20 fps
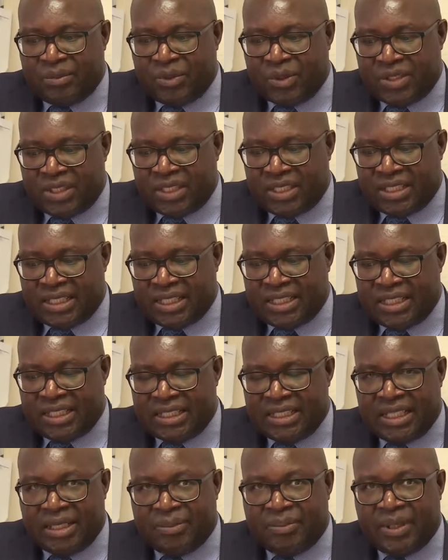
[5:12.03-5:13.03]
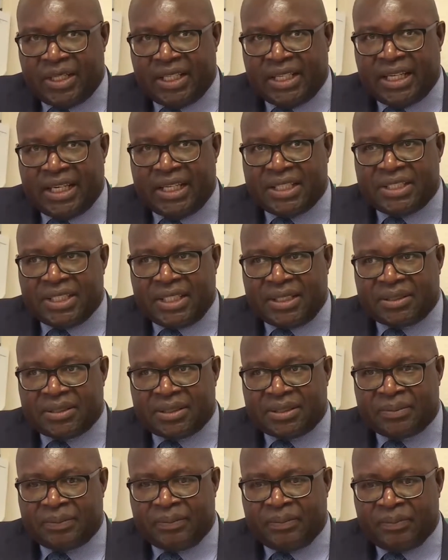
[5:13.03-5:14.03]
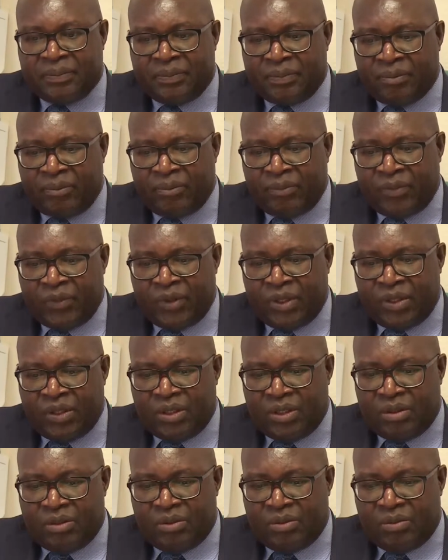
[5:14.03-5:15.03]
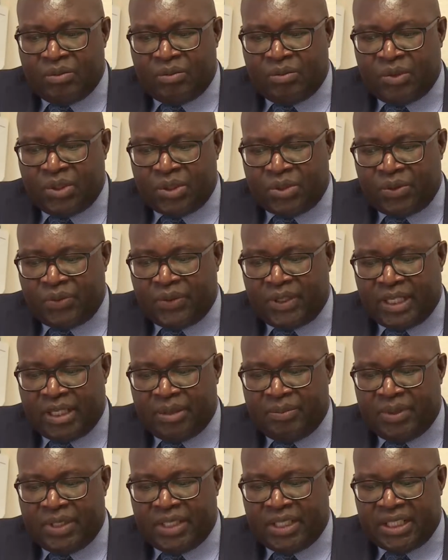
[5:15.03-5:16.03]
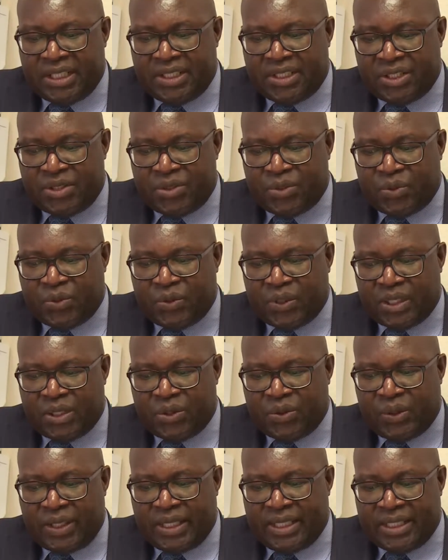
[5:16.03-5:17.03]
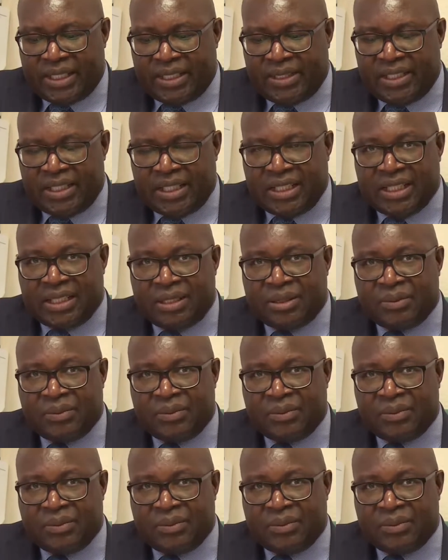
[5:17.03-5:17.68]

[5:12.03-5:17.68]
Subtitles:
most standard applications. Most of the applications will require the